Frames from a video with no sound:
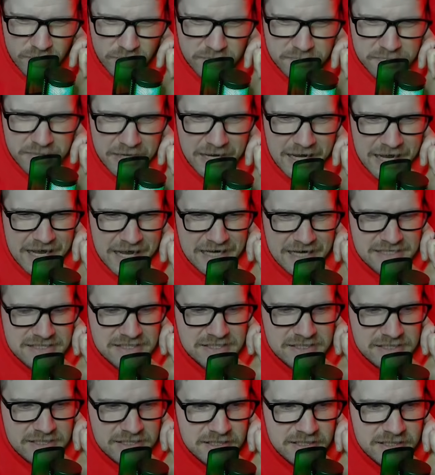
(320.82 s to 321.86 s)

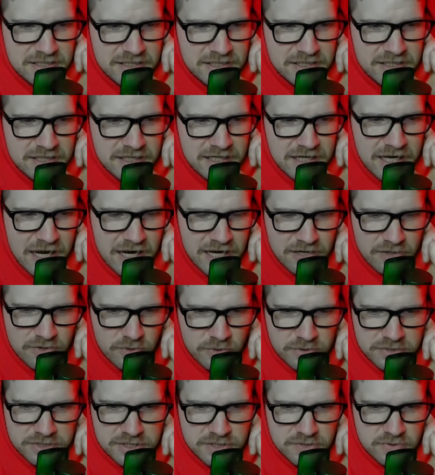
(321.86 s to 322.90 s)
box? I don't know
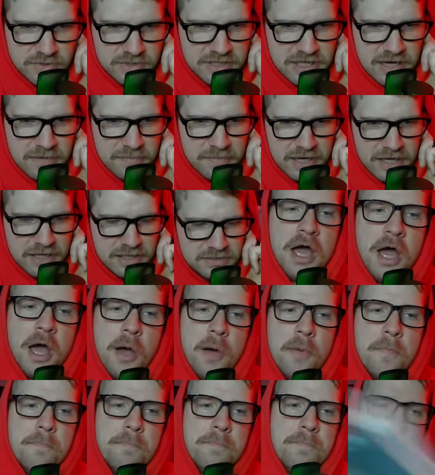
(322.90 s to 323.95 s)
what to do with that, man.
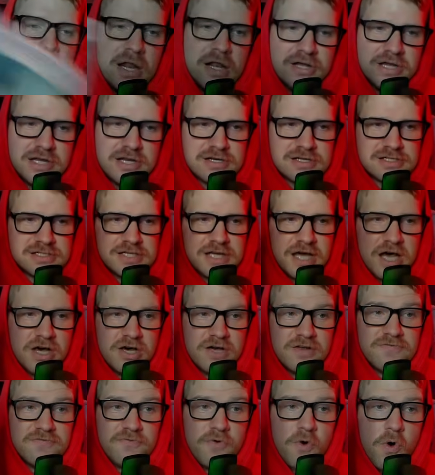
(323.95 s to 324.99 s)
Metal Gear
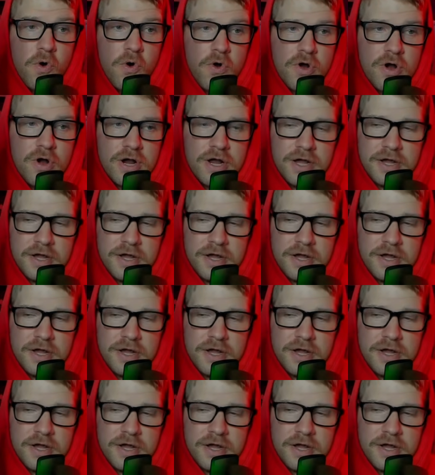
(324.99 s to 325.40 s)
Solid 4.